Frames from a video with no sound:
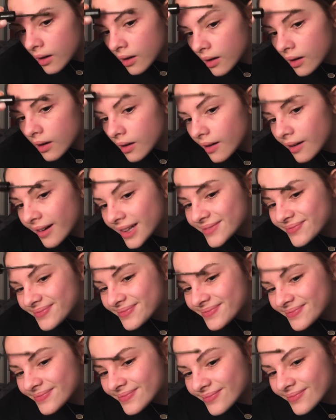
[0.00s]
then
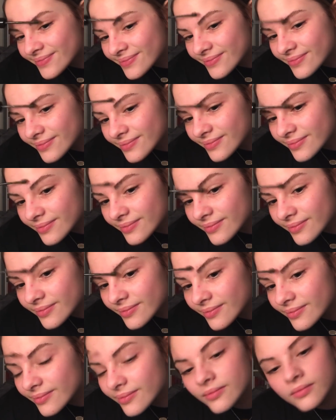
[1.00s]
after I
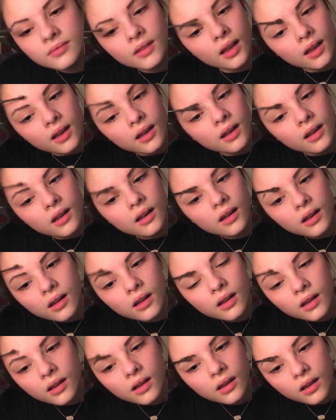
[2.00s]
brush them up with
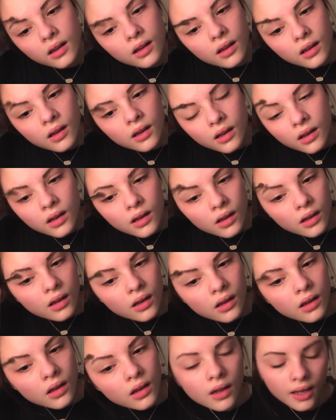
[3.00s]
brow gel,
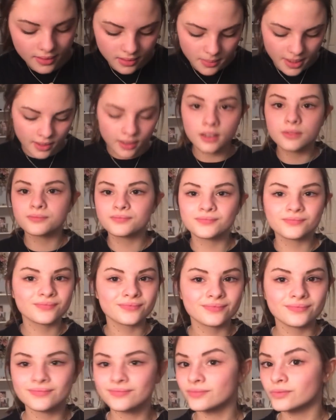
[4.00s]
after I brush them up with a
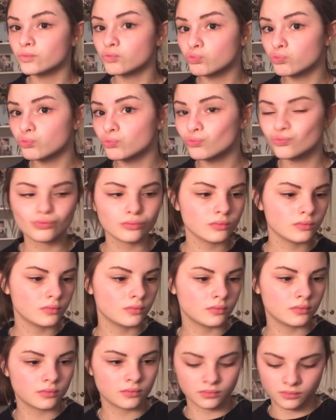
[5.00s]
spoolie, I go
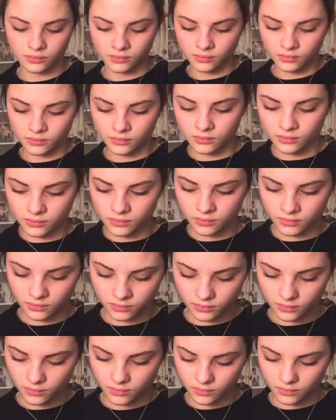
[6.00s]
ahead and move on to
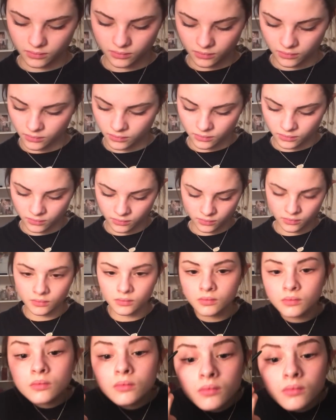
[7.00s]
filling in my eyebrows.